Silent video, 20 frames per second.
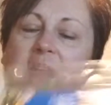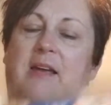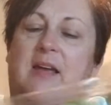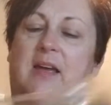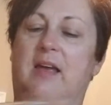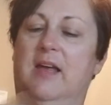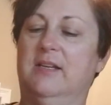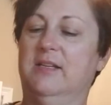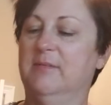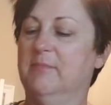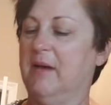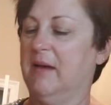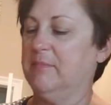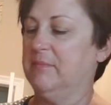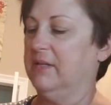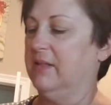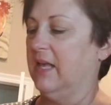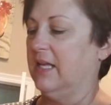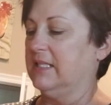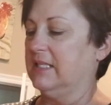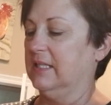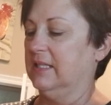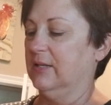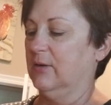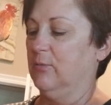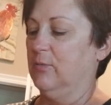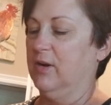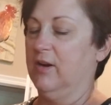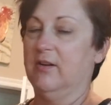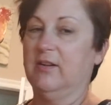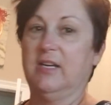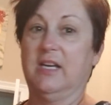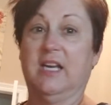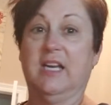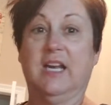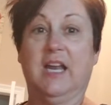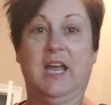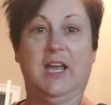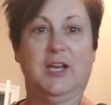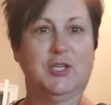And you might be, that's a little weird.
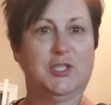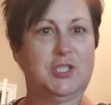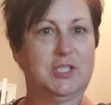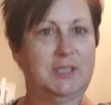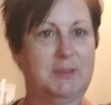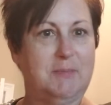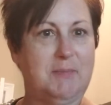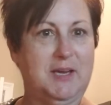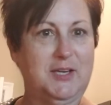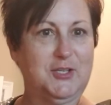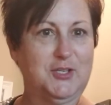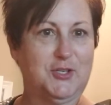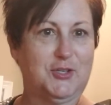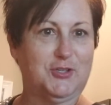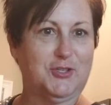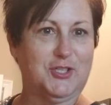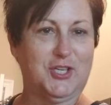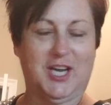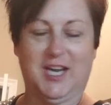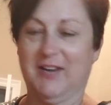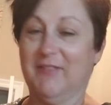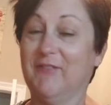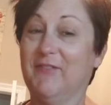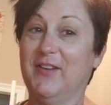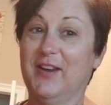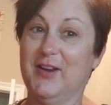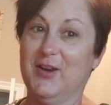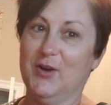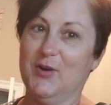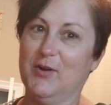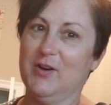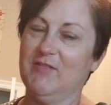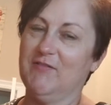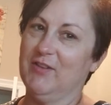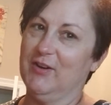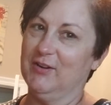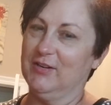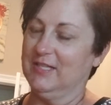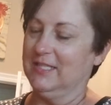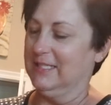It actually makes your shake very,
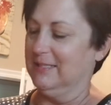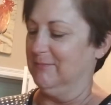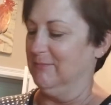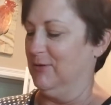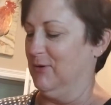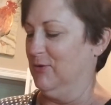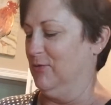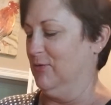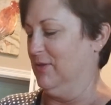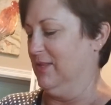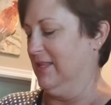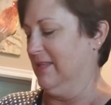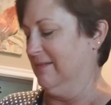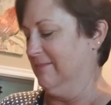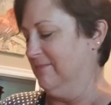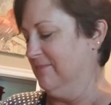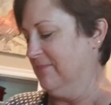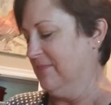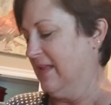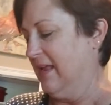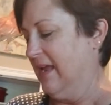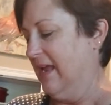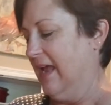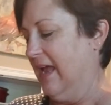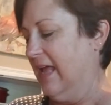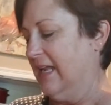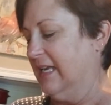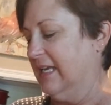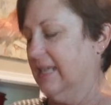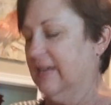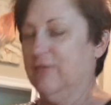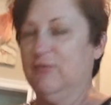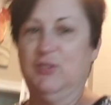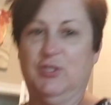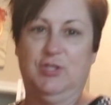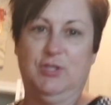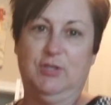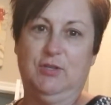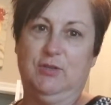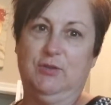very smooth. And it
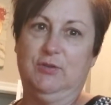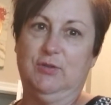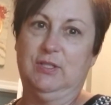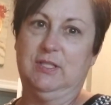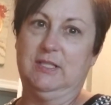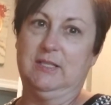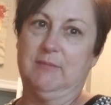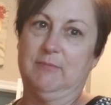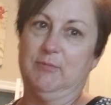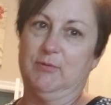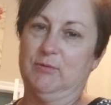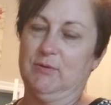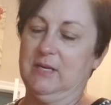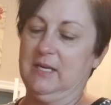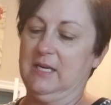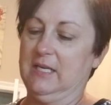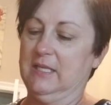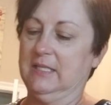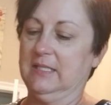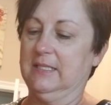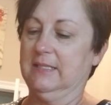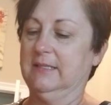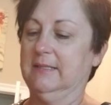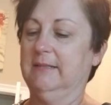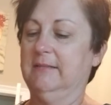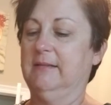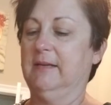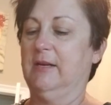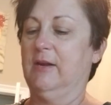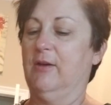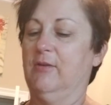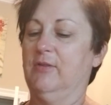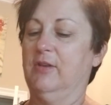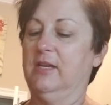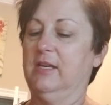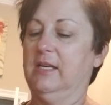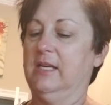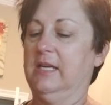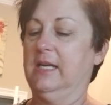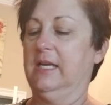gives you some greens, you know,
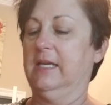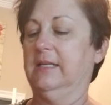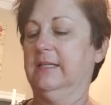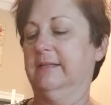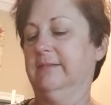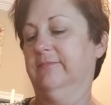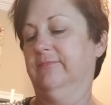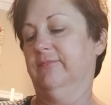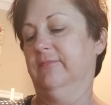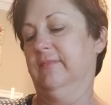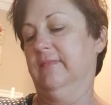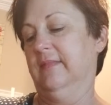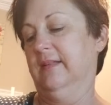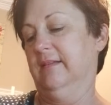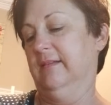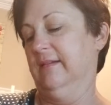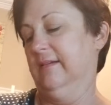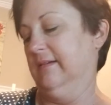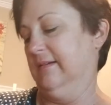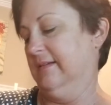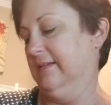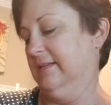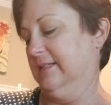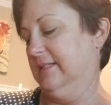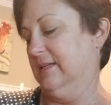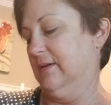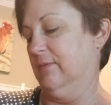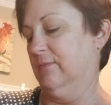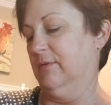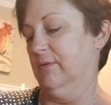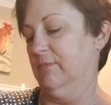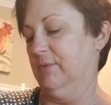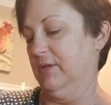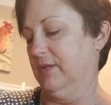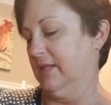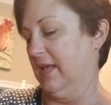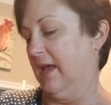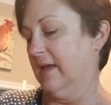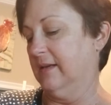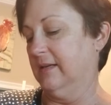that you need. So we'll
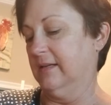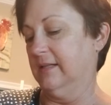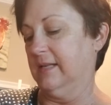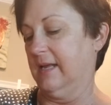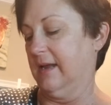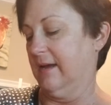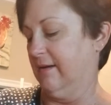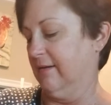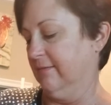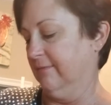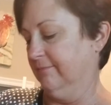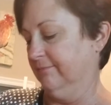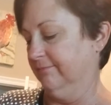put that in there.